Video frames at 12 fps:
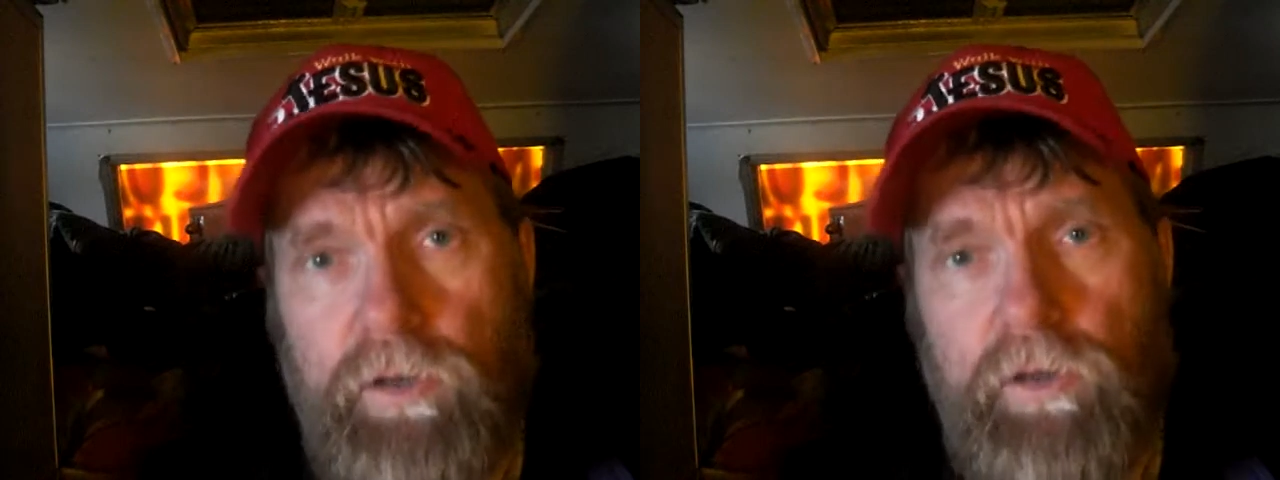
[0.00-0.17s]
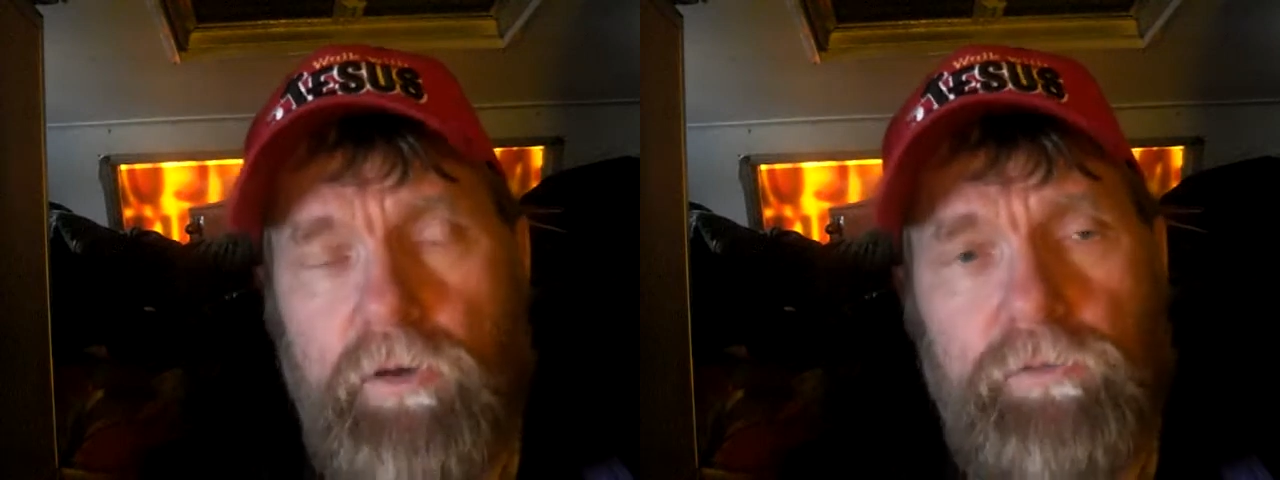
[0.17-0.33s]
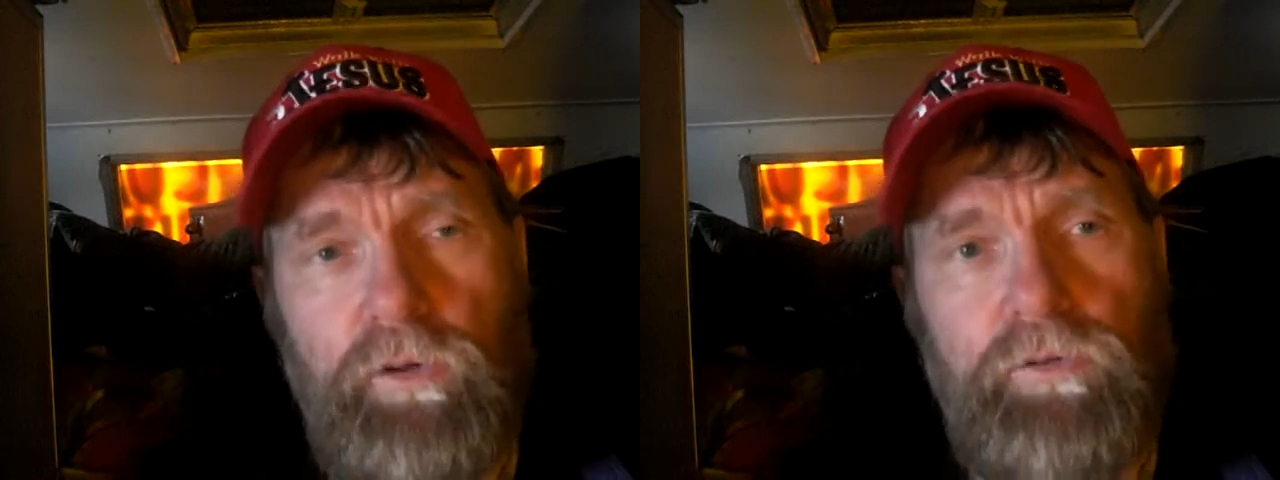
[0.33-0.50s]

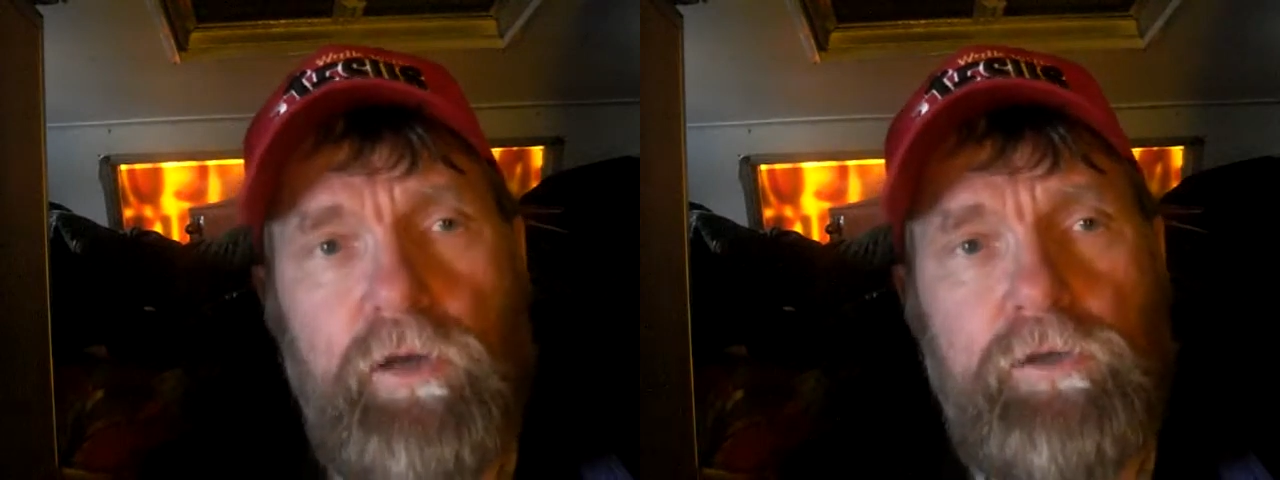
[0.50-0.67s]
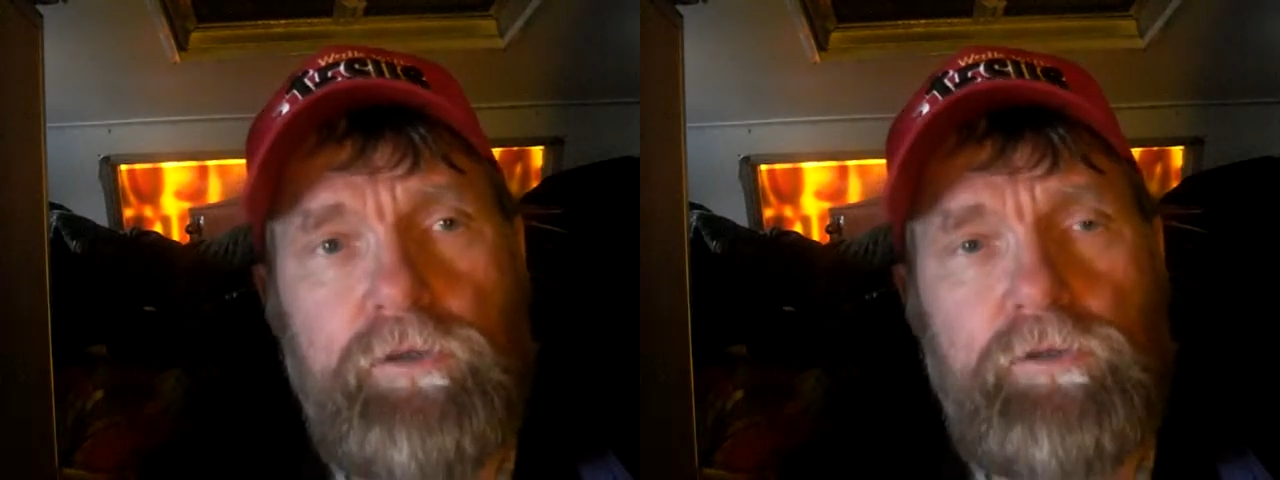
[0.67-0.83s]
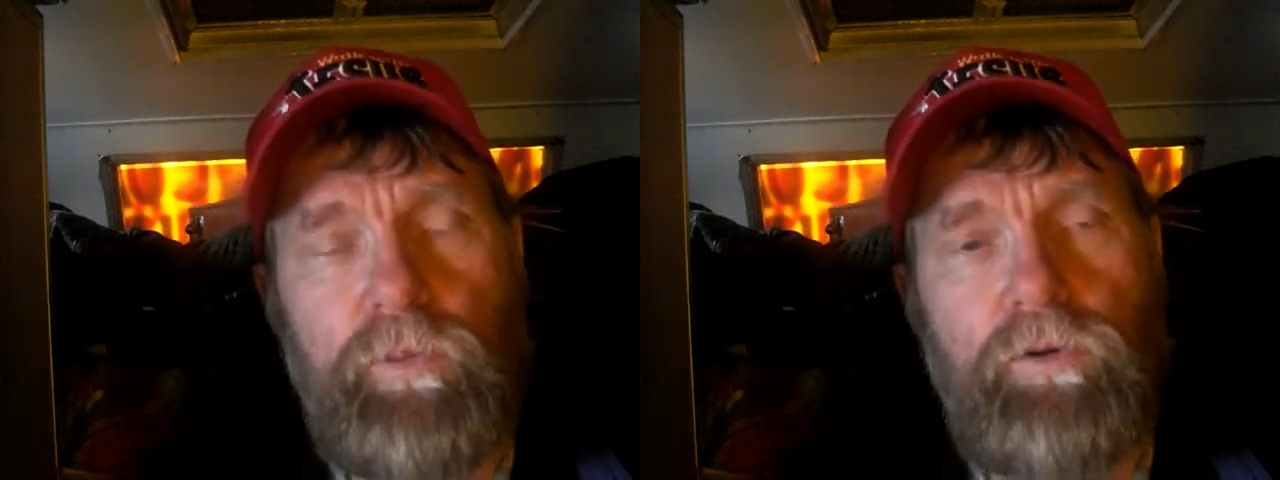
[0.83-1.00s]
the fruit
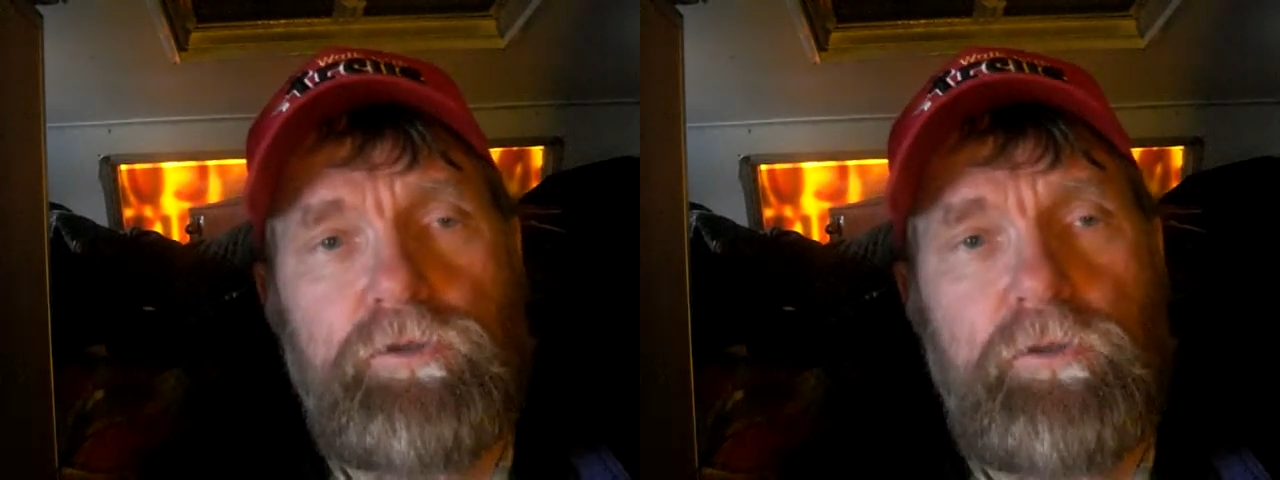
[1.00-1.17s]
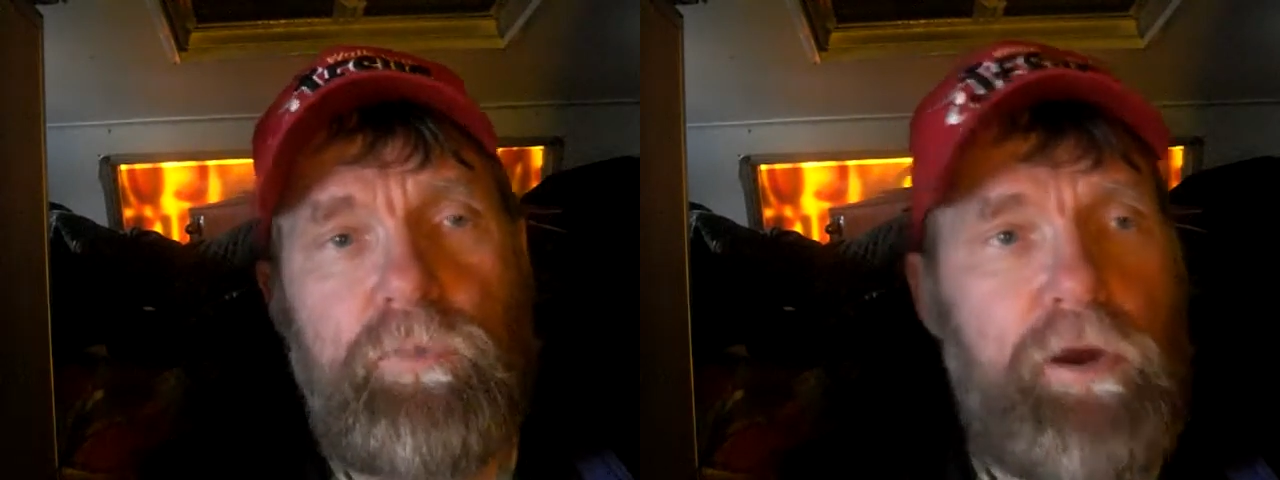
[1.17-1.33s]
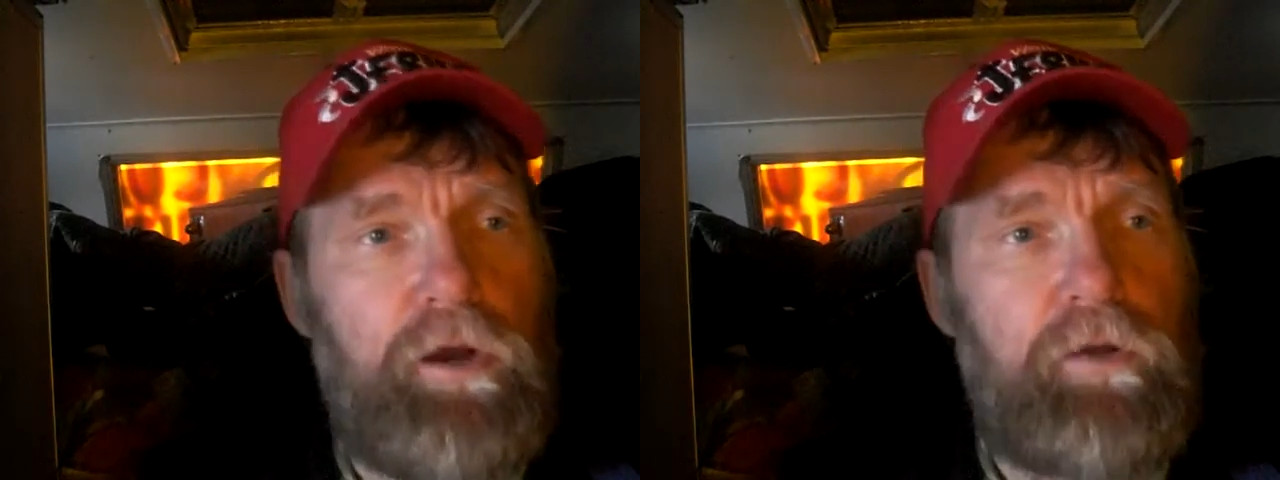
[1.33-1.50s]
that you're supposed to
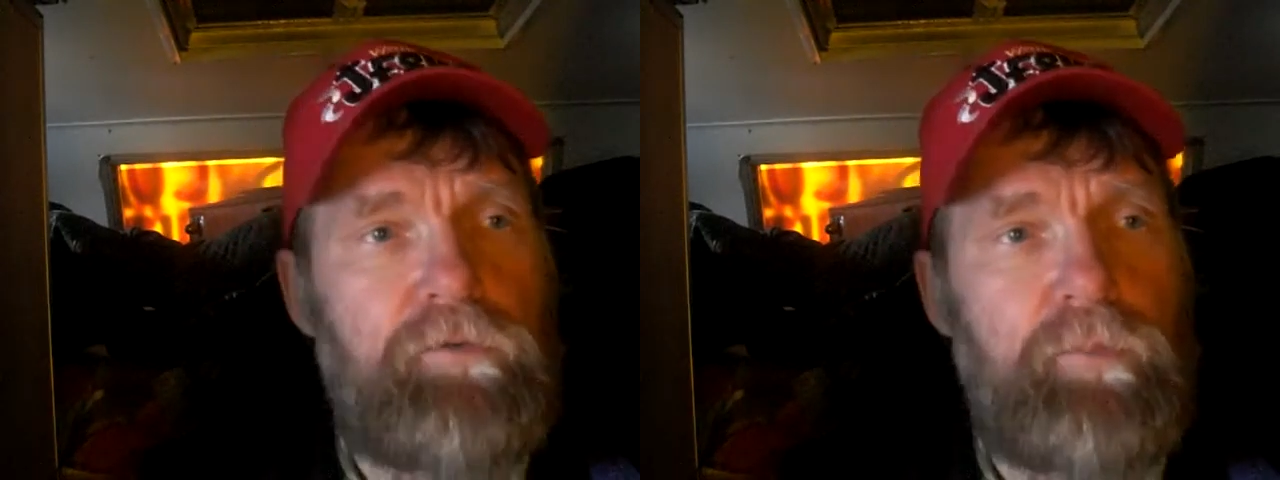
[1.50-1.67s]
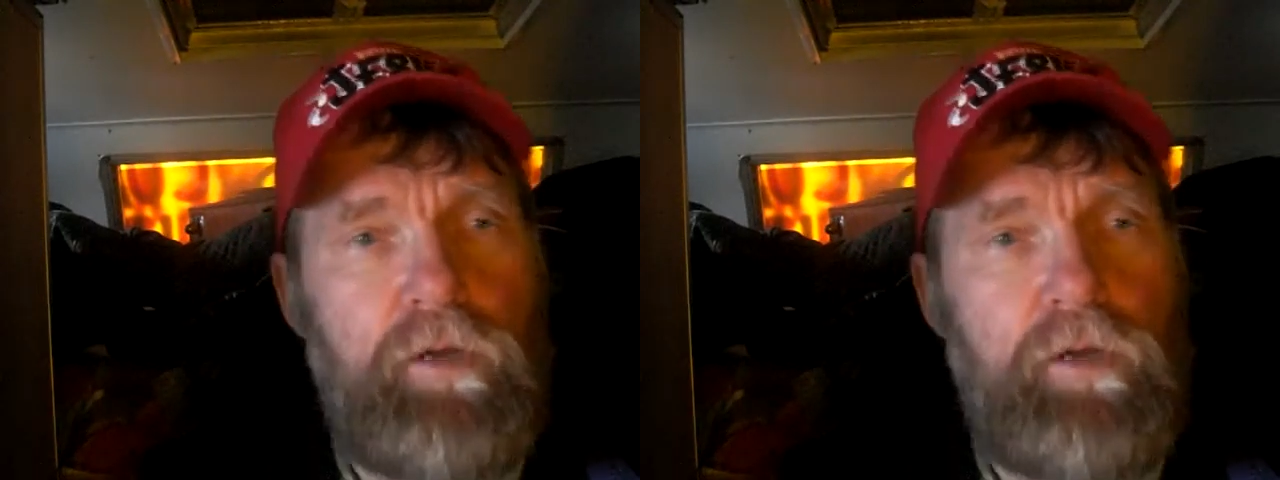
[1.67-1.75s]
bear if you've